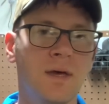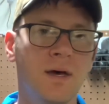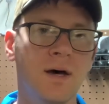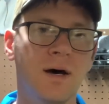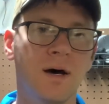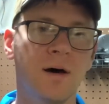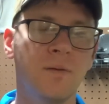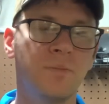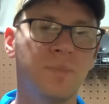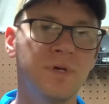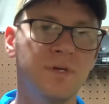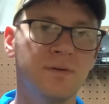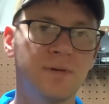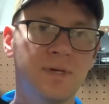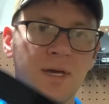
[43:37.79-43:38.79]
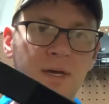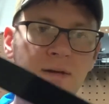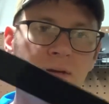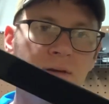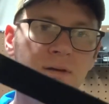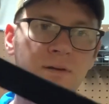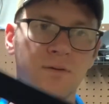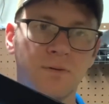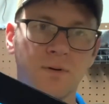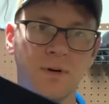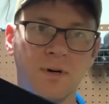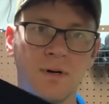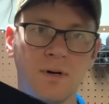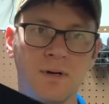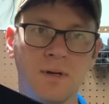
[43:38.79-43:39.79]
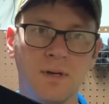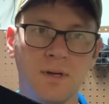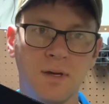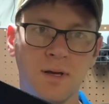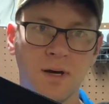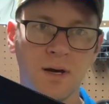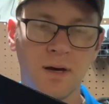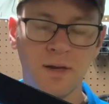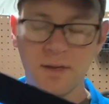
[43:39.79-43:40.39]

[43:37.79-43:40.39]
But you get your inner